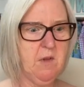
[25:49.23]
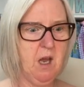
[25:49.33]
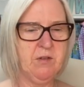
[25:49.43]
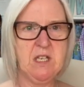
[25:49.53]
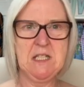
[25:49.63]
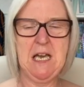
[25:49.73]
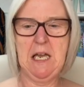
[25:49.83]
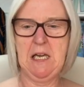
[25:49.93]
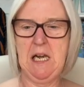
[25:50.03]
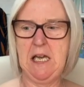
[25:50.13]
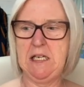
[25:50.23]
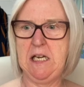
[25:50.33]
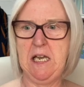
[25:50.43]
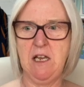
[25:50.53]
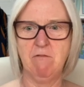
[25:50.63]
at the starting line
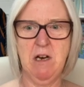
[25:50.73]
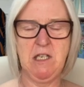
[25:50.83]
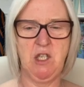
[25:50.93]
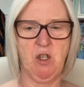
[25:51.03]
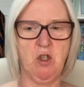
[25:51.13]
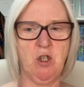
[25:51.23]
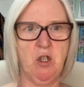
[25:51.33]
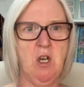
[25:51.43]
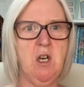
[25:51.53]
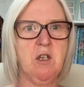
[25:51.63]
in here, ready to go.